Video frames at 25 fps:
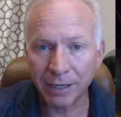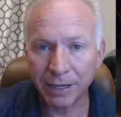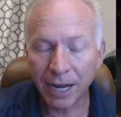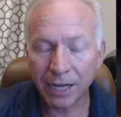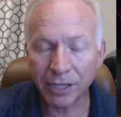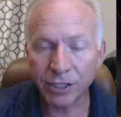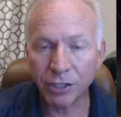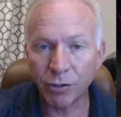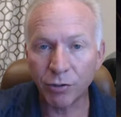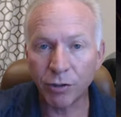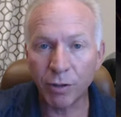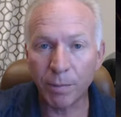
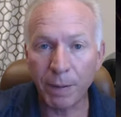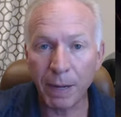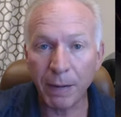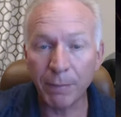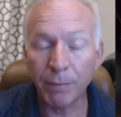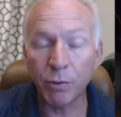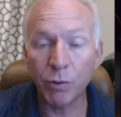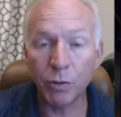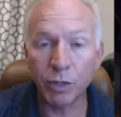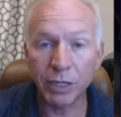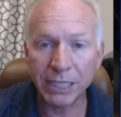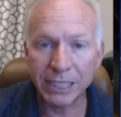And so the
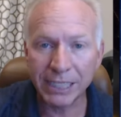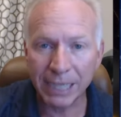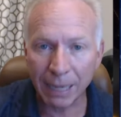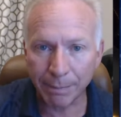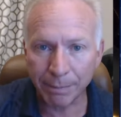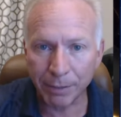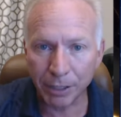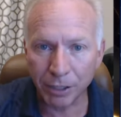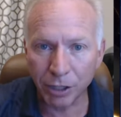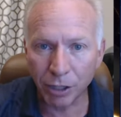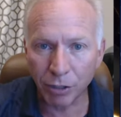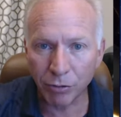people who
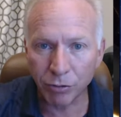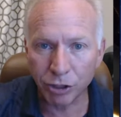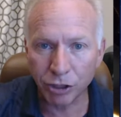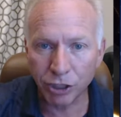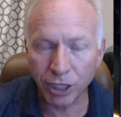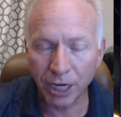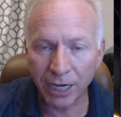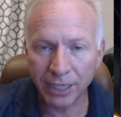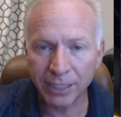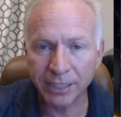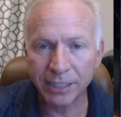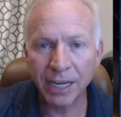accepted those
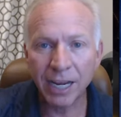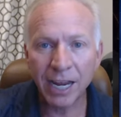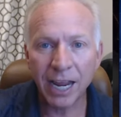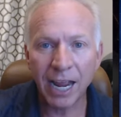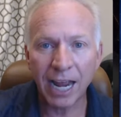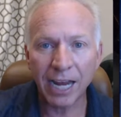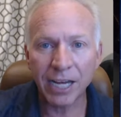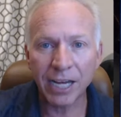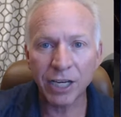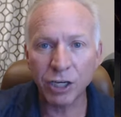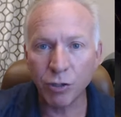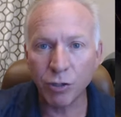checks
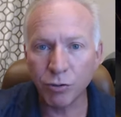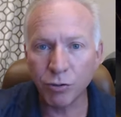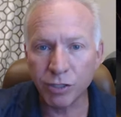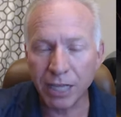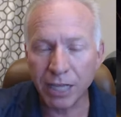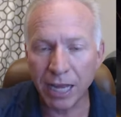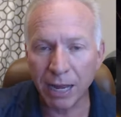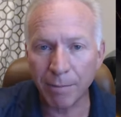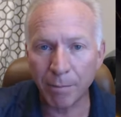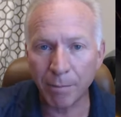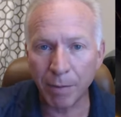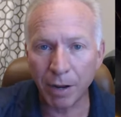and used
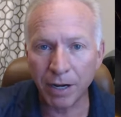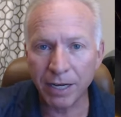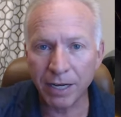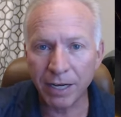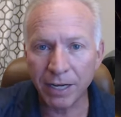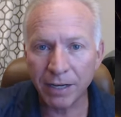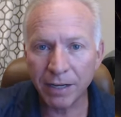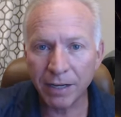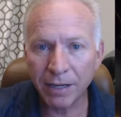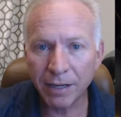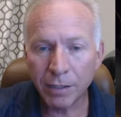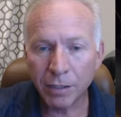that
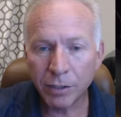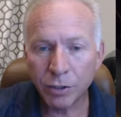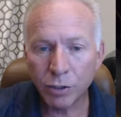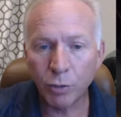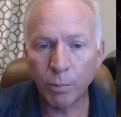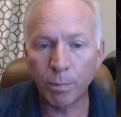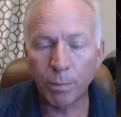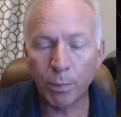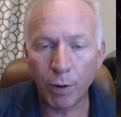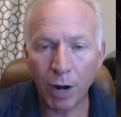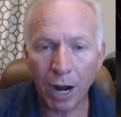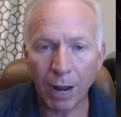money
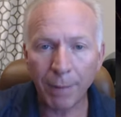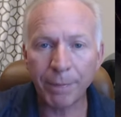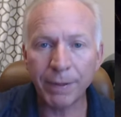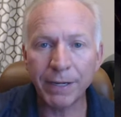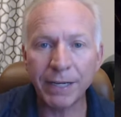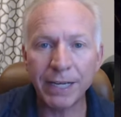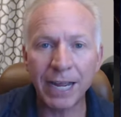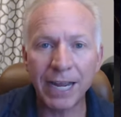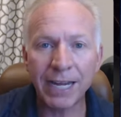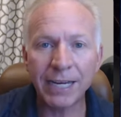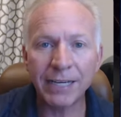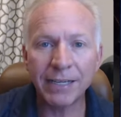to
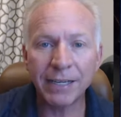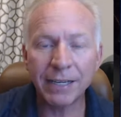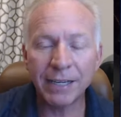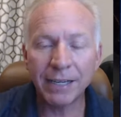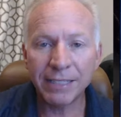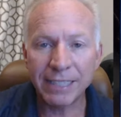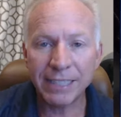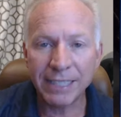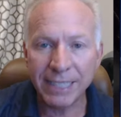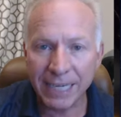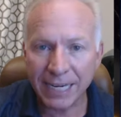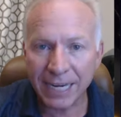propagate
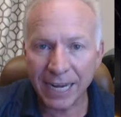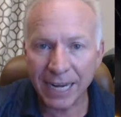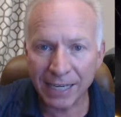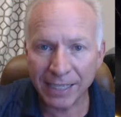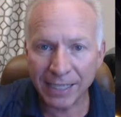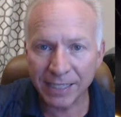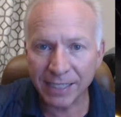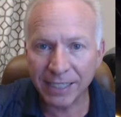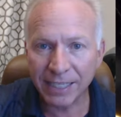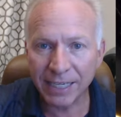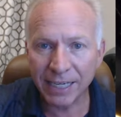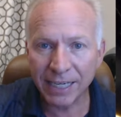
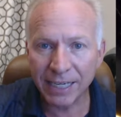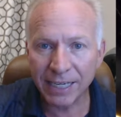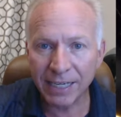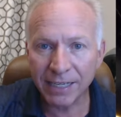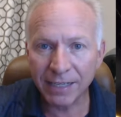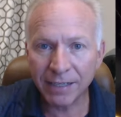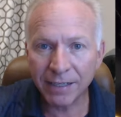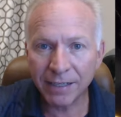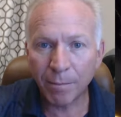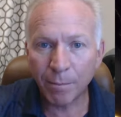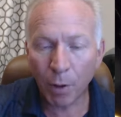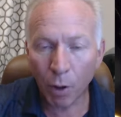
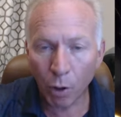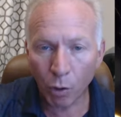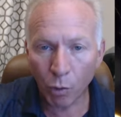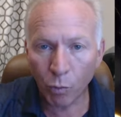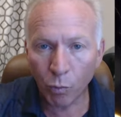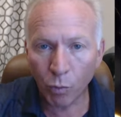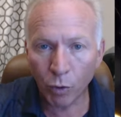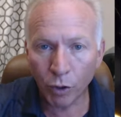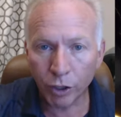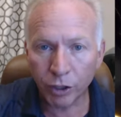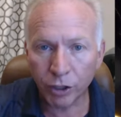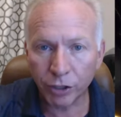DNC,
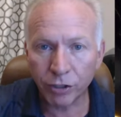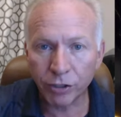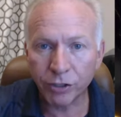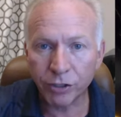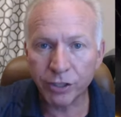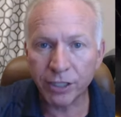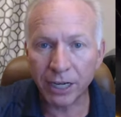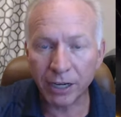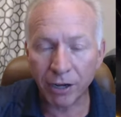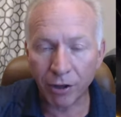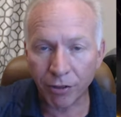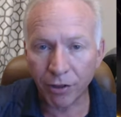poll
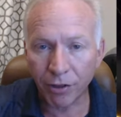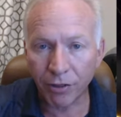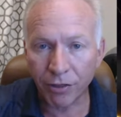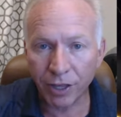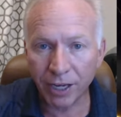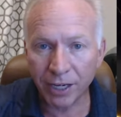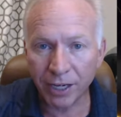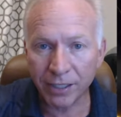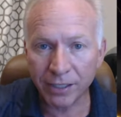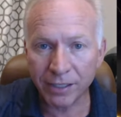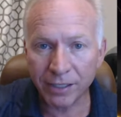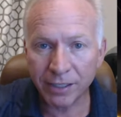workers, and other
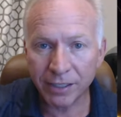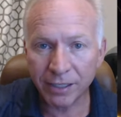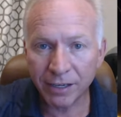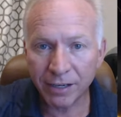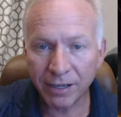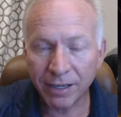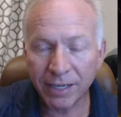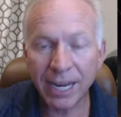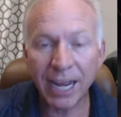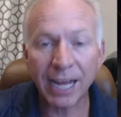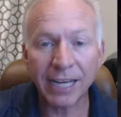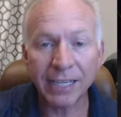things,
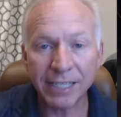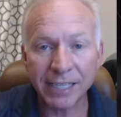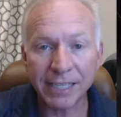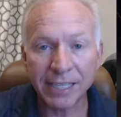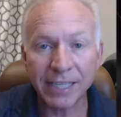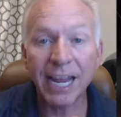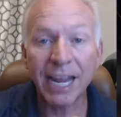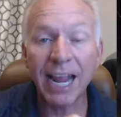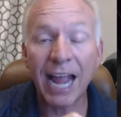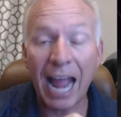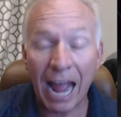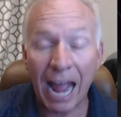yes,
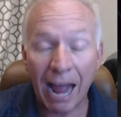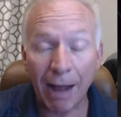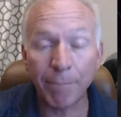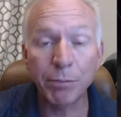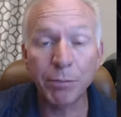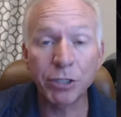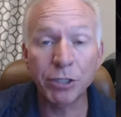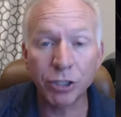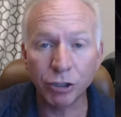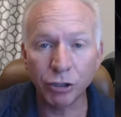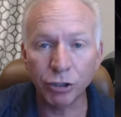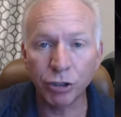they
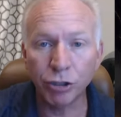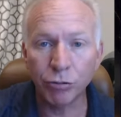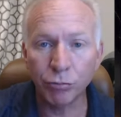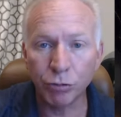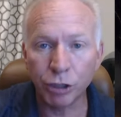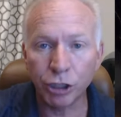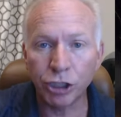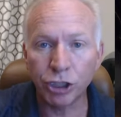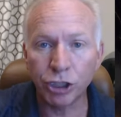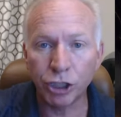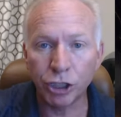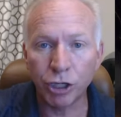
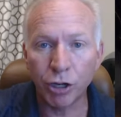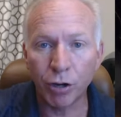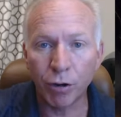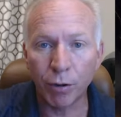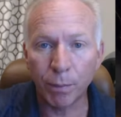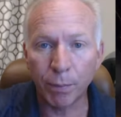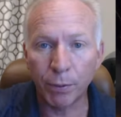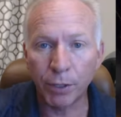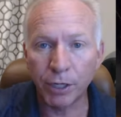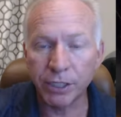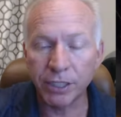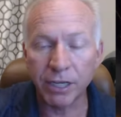absolutely should go to
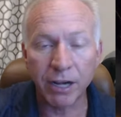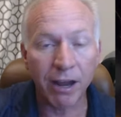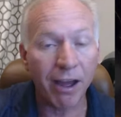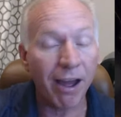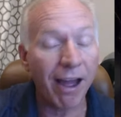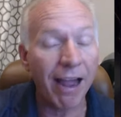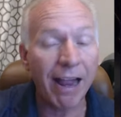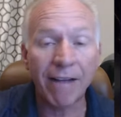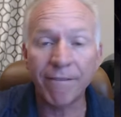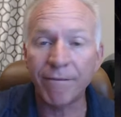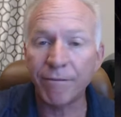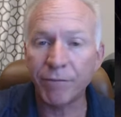prison.
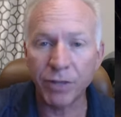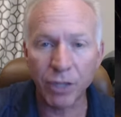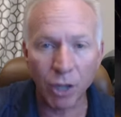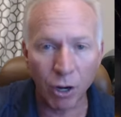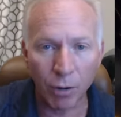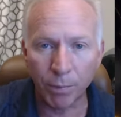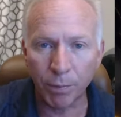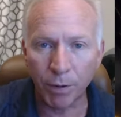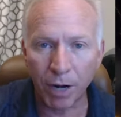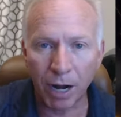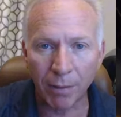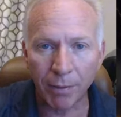I have no
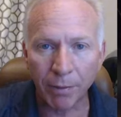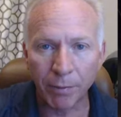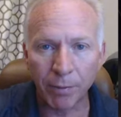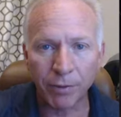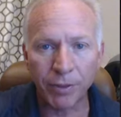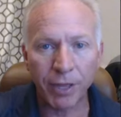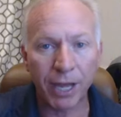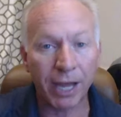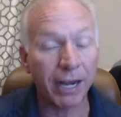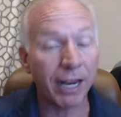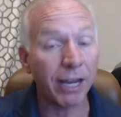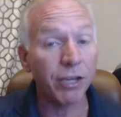problem with
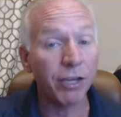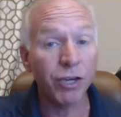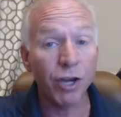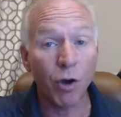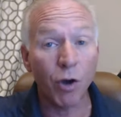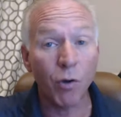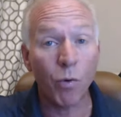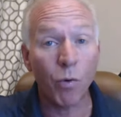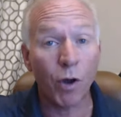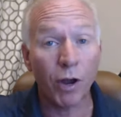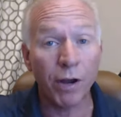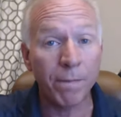that. And no
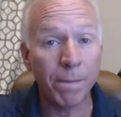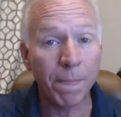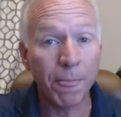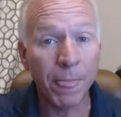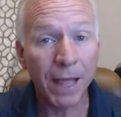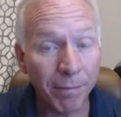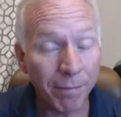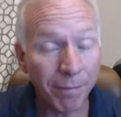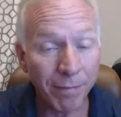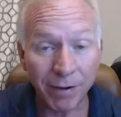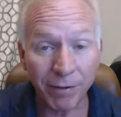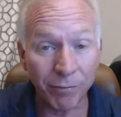one
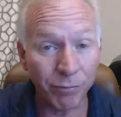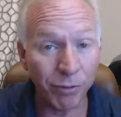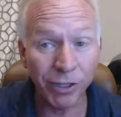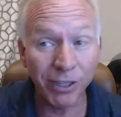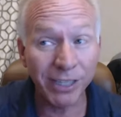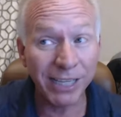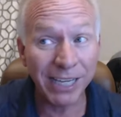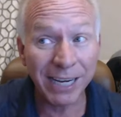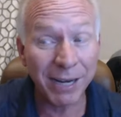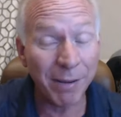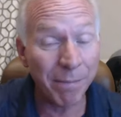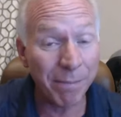
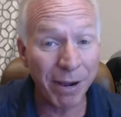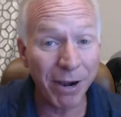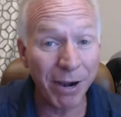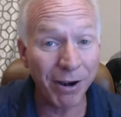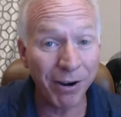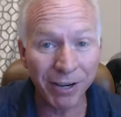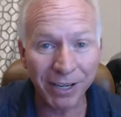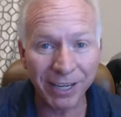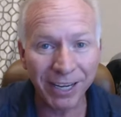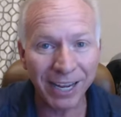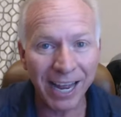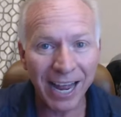really in
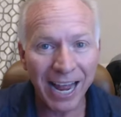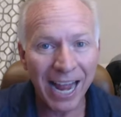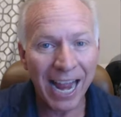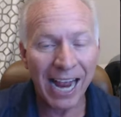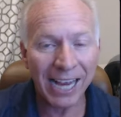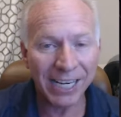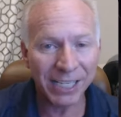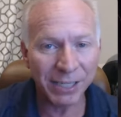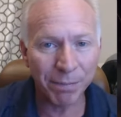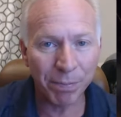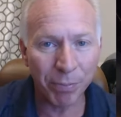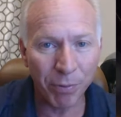America
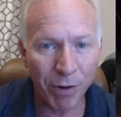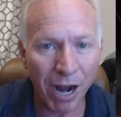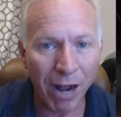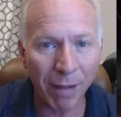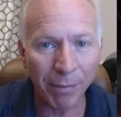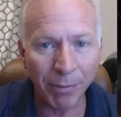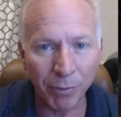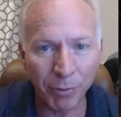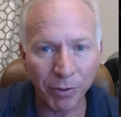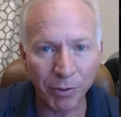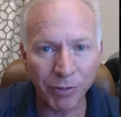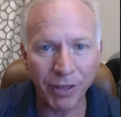has a
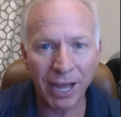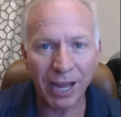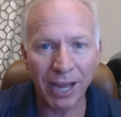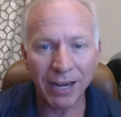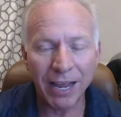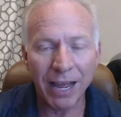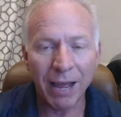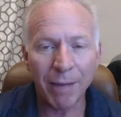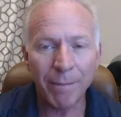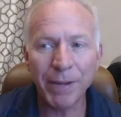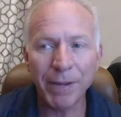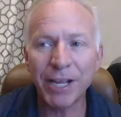problem with that
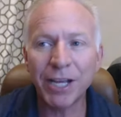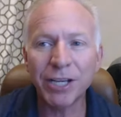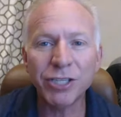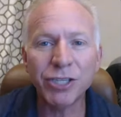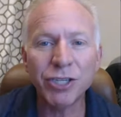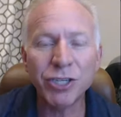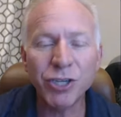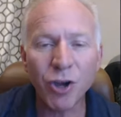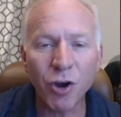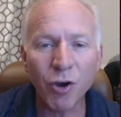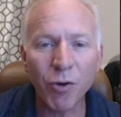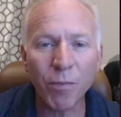because
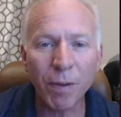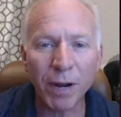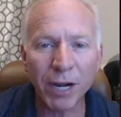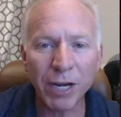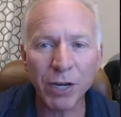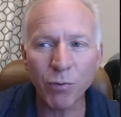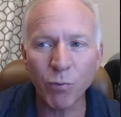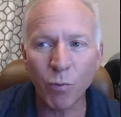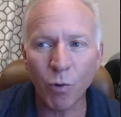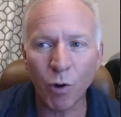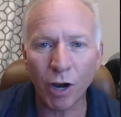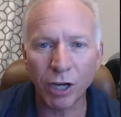
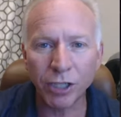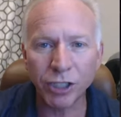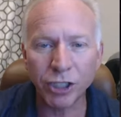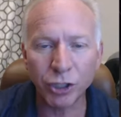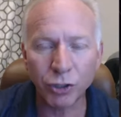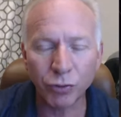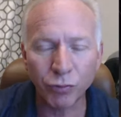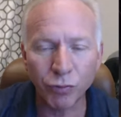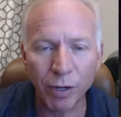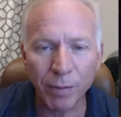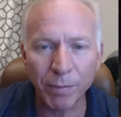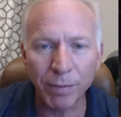nobody wants
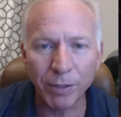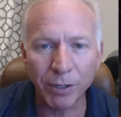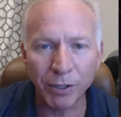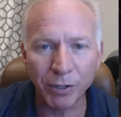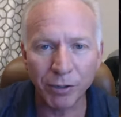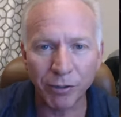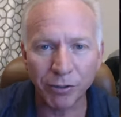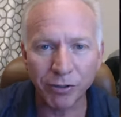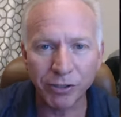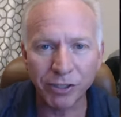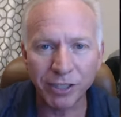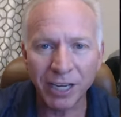
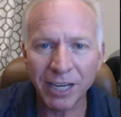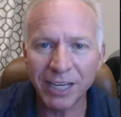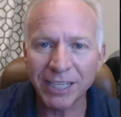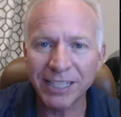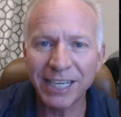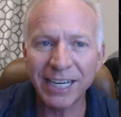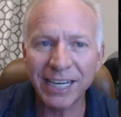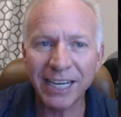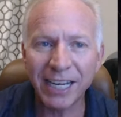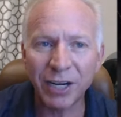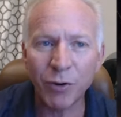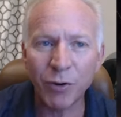criminals
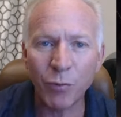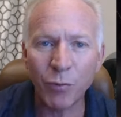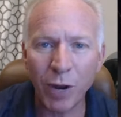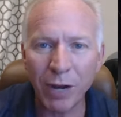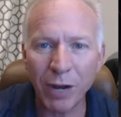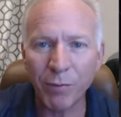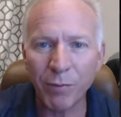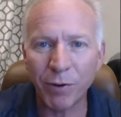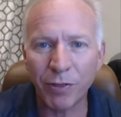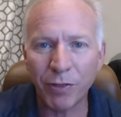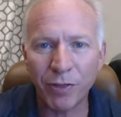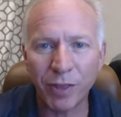to get
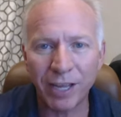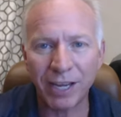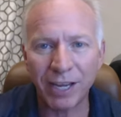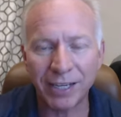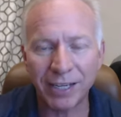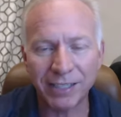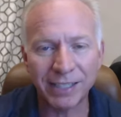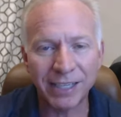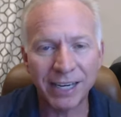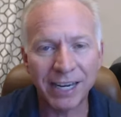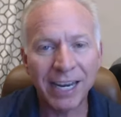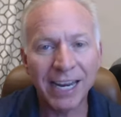away with
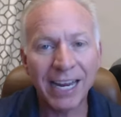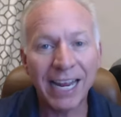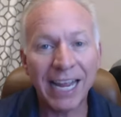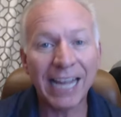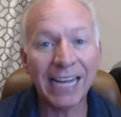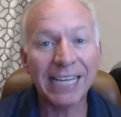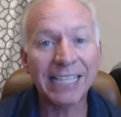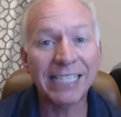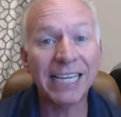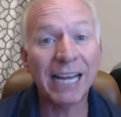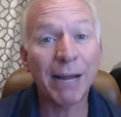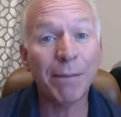things
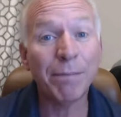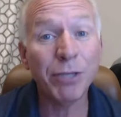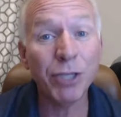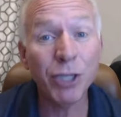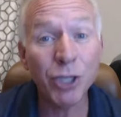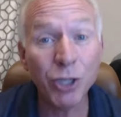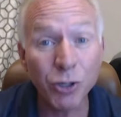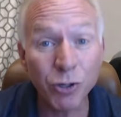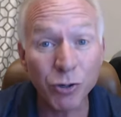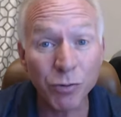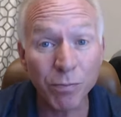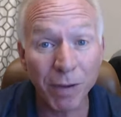except
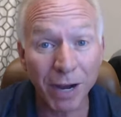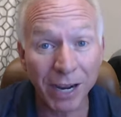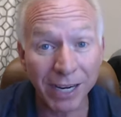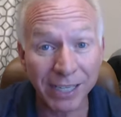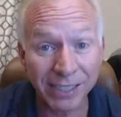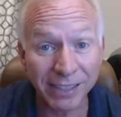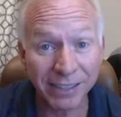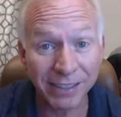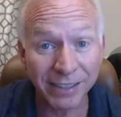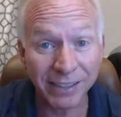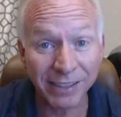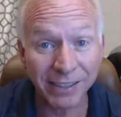you,
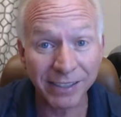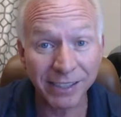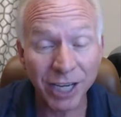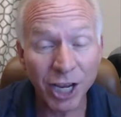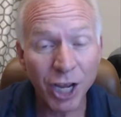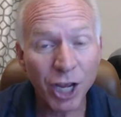Meiselas.